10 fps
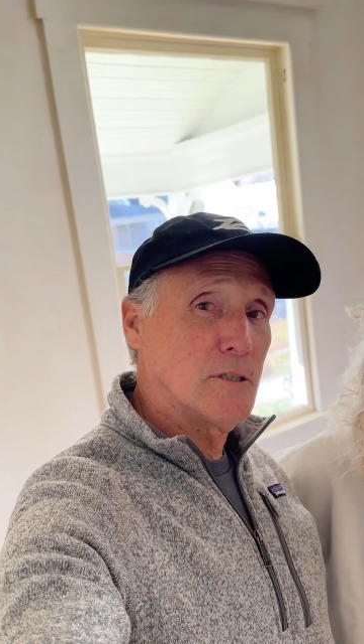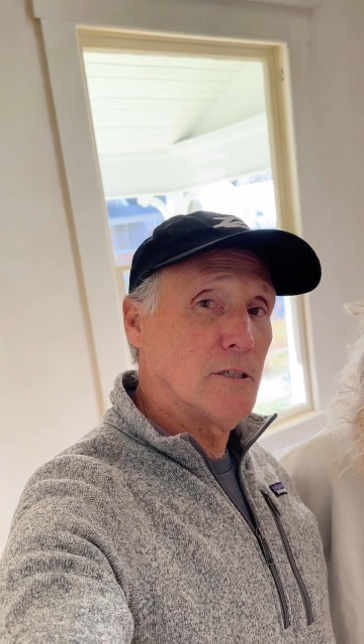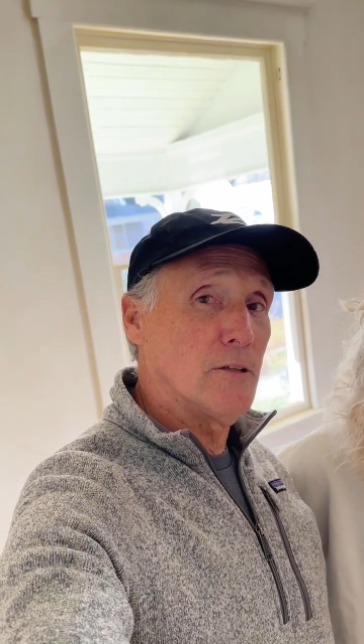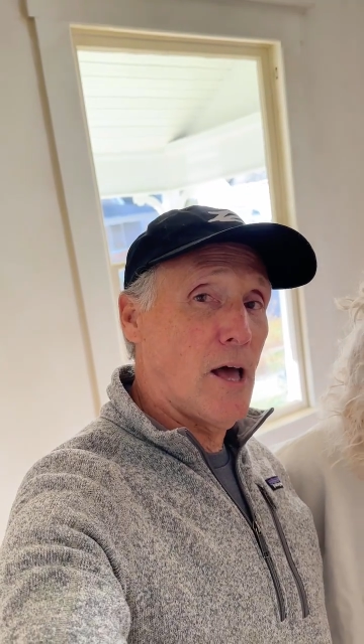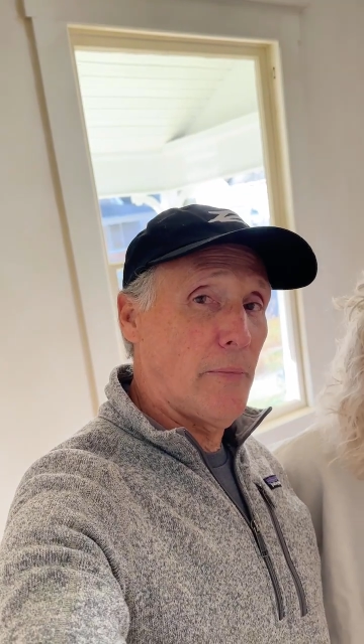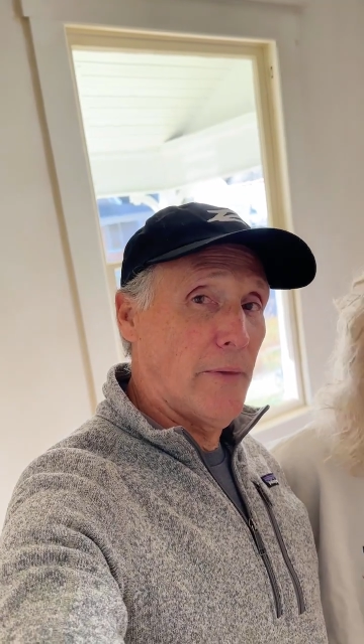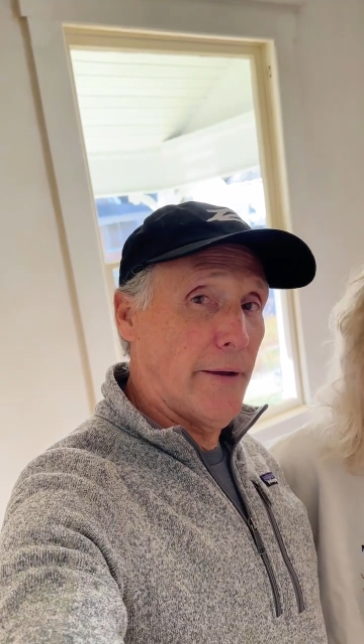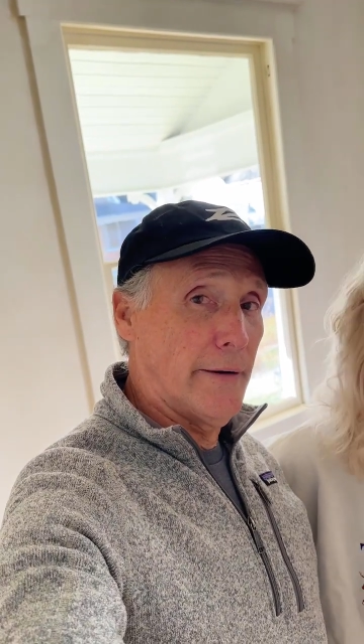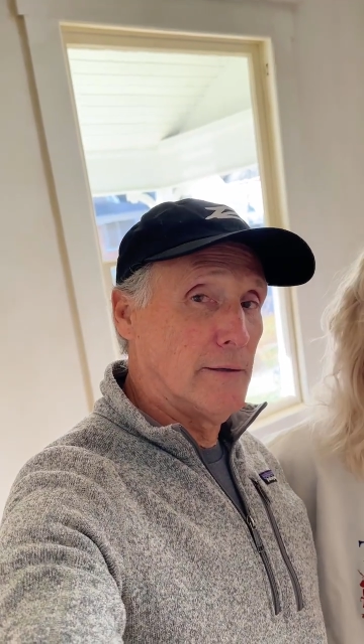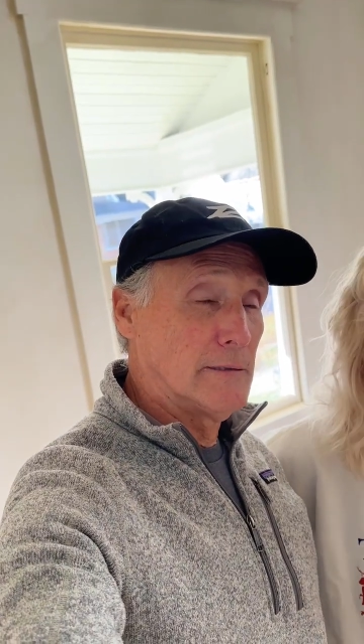still not
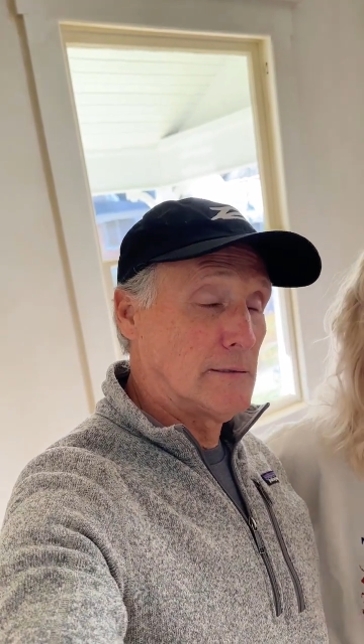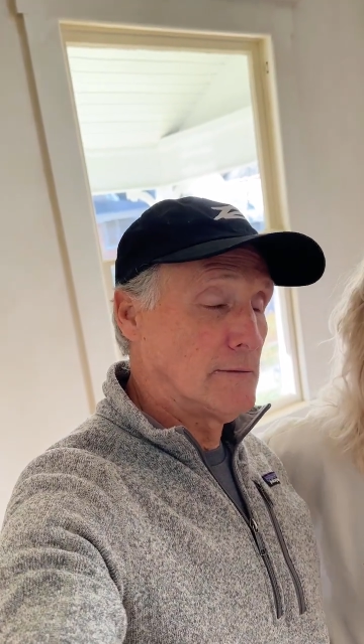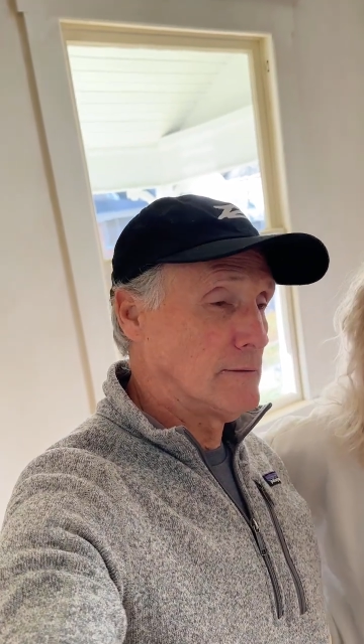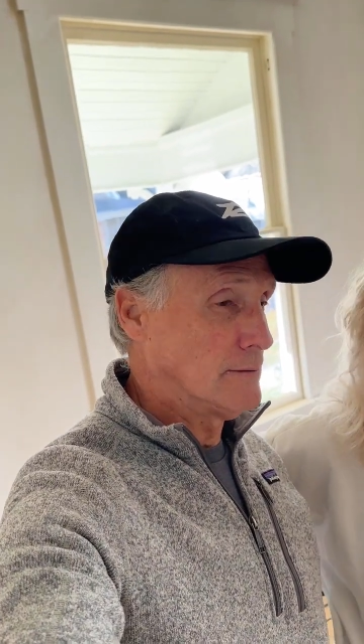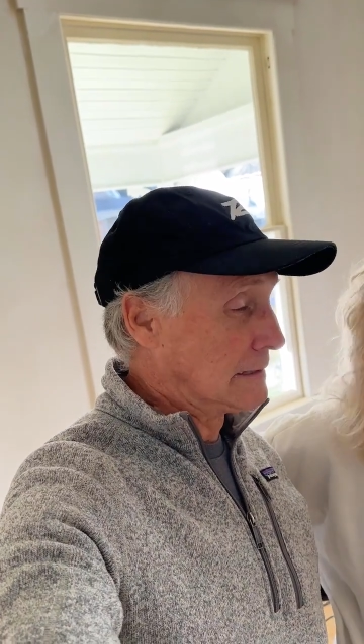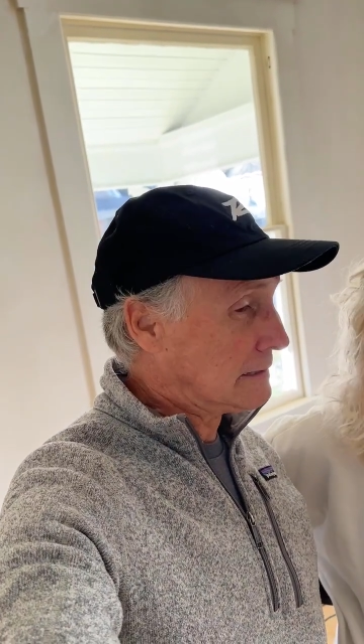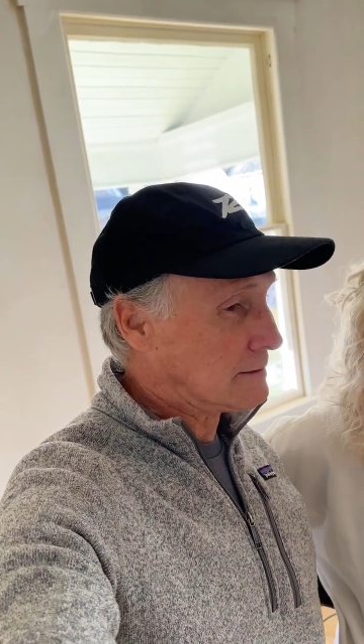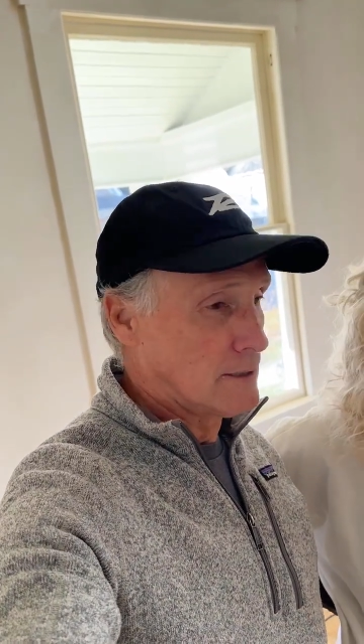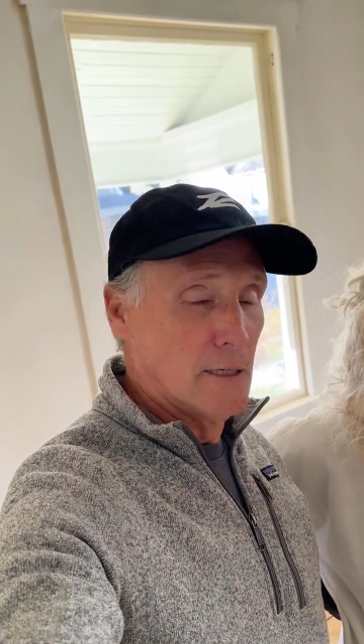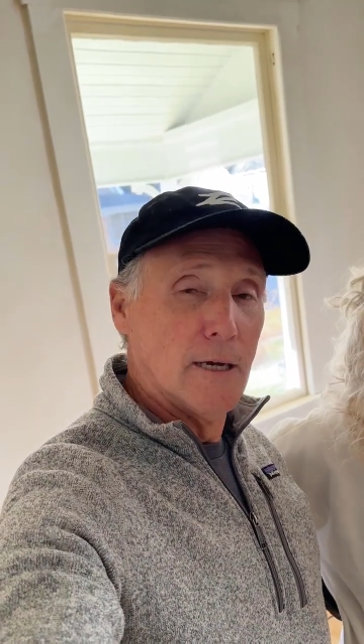there
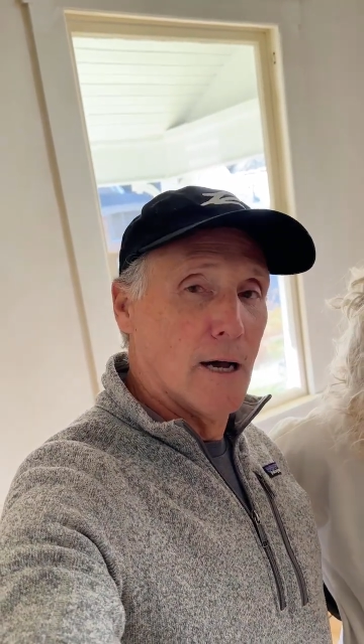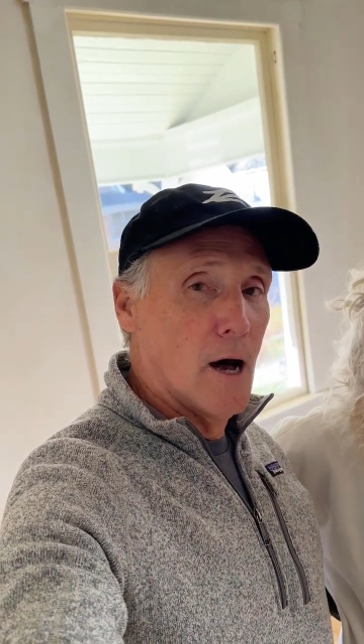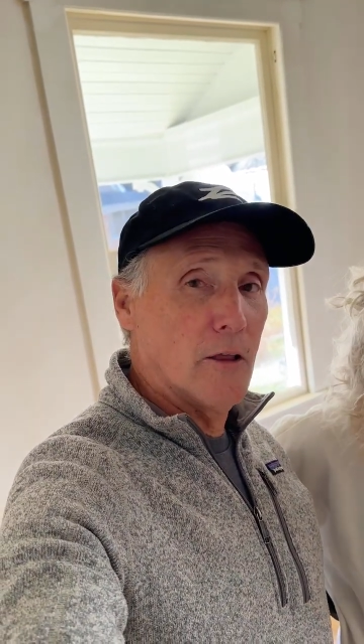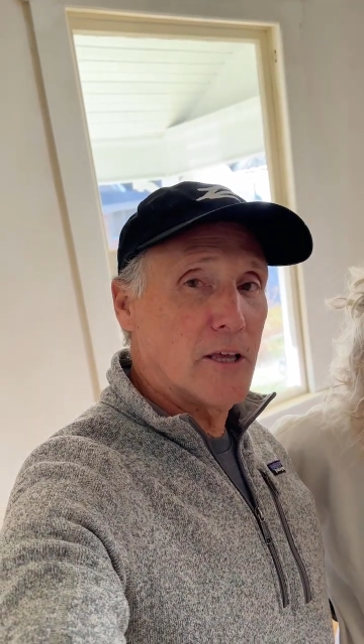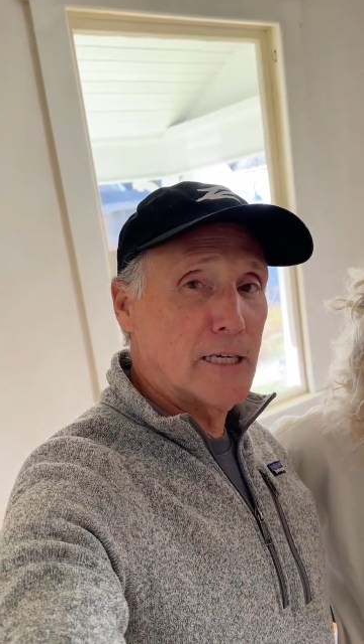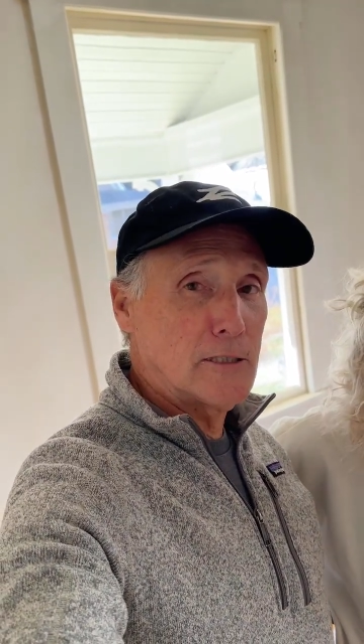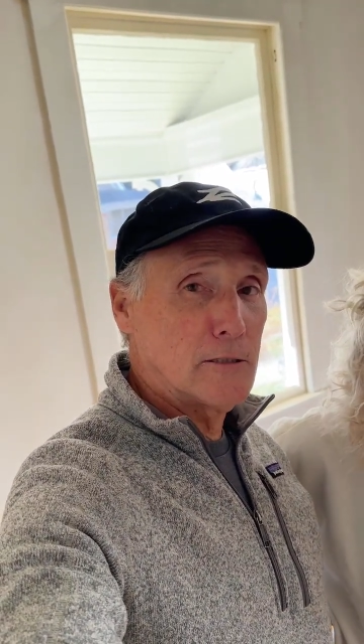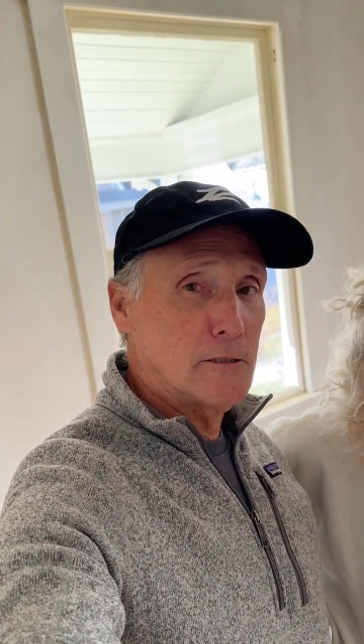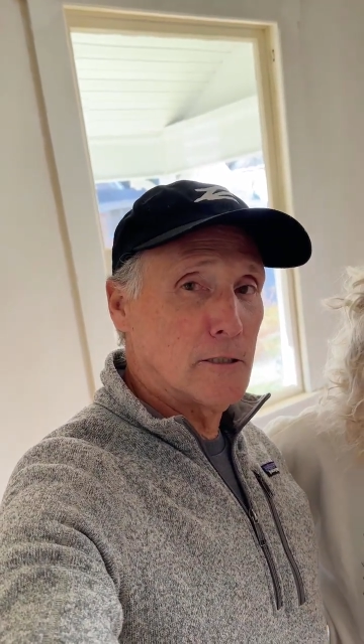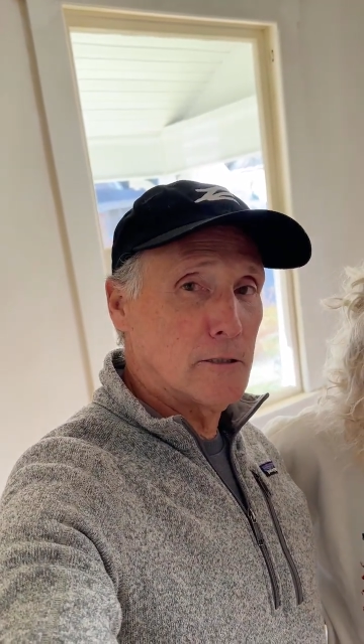all the edging
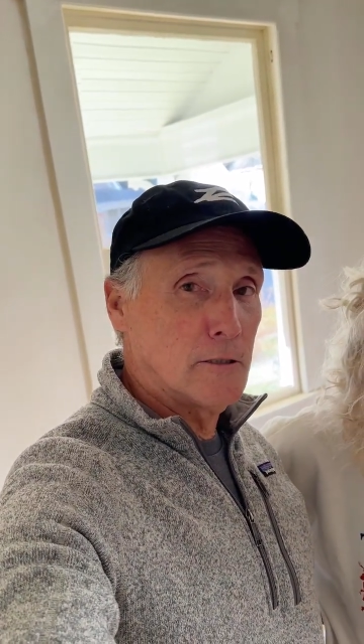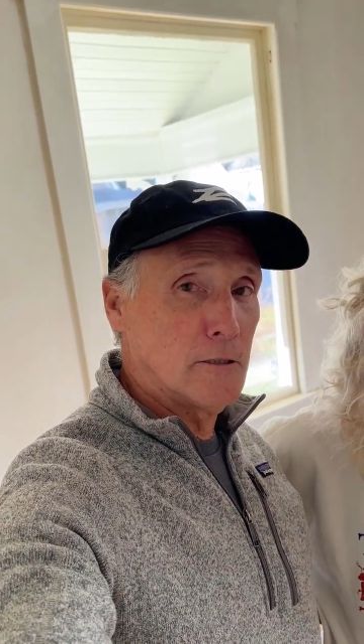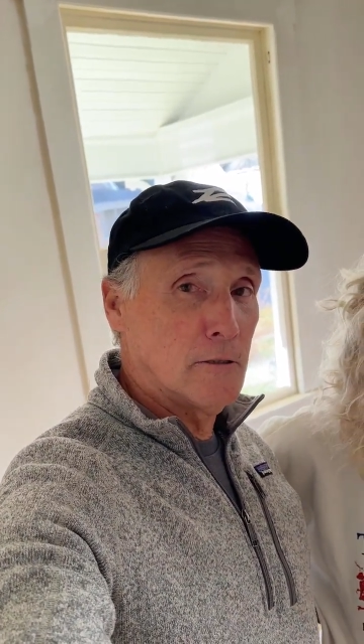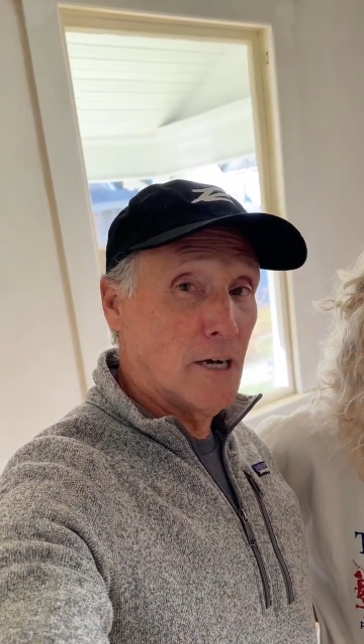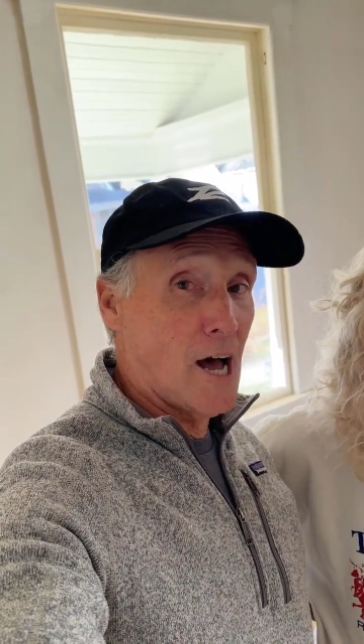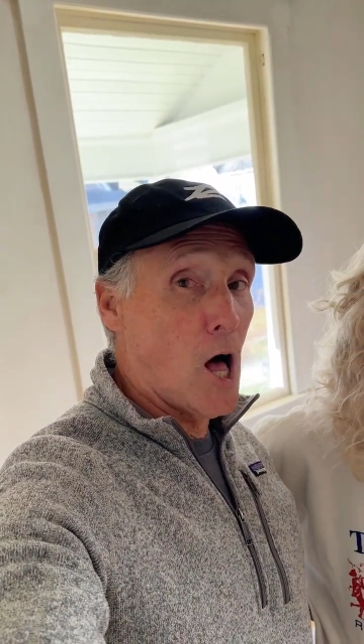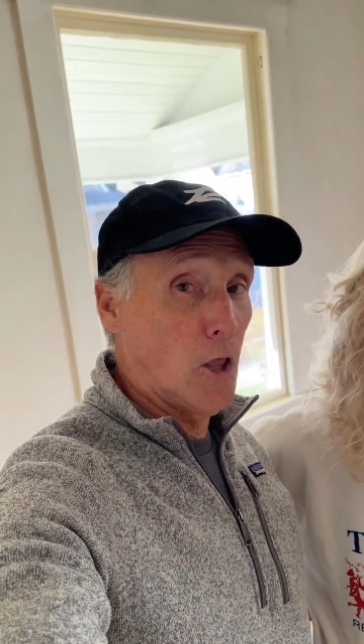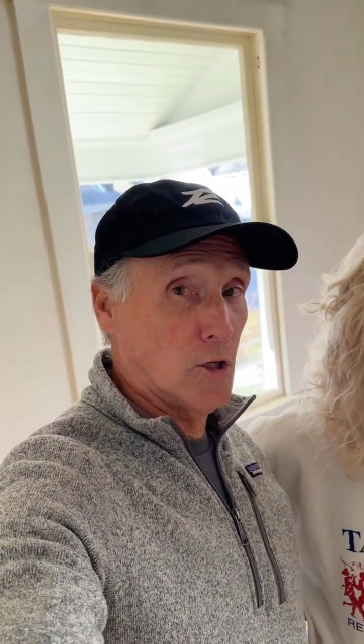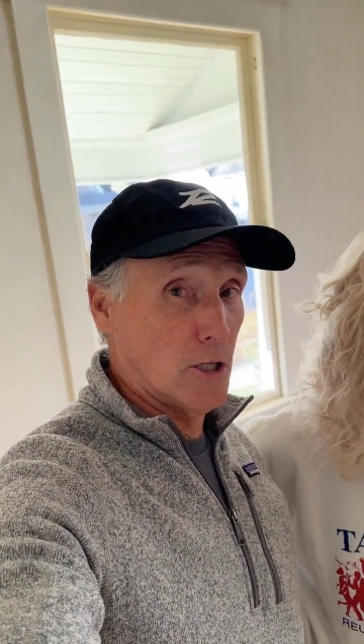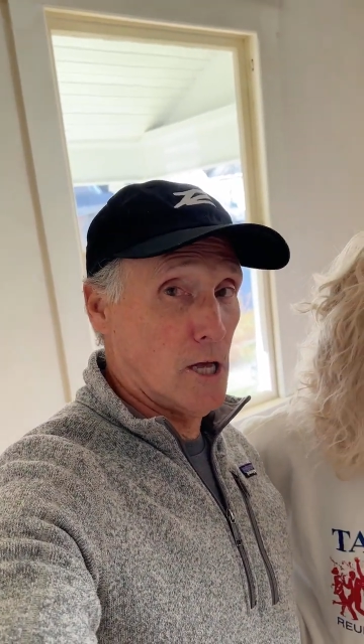still would do, all
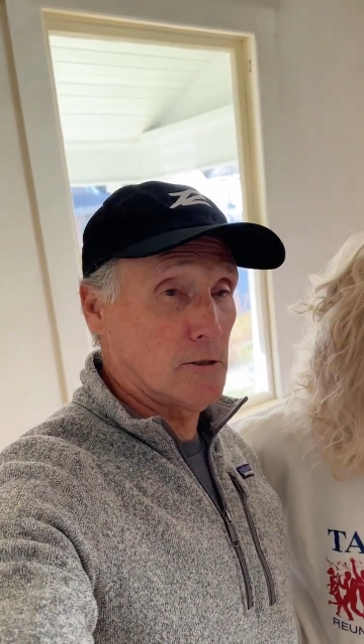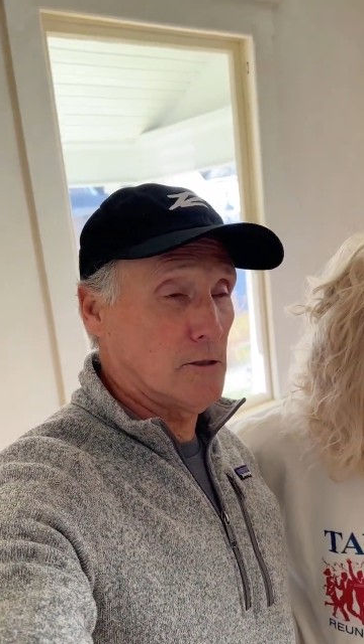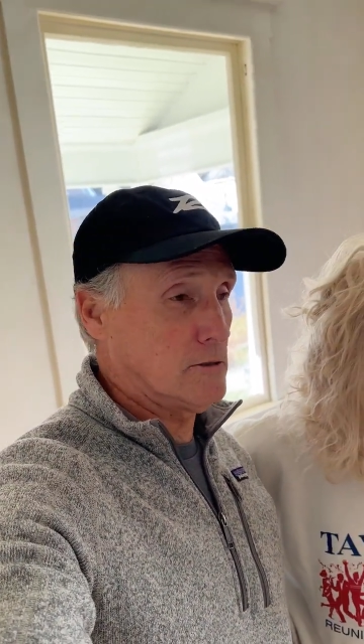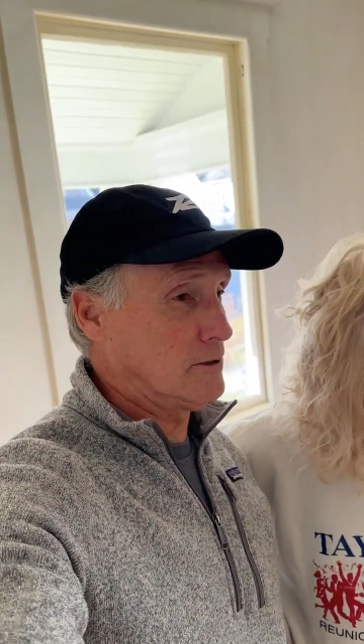the closets.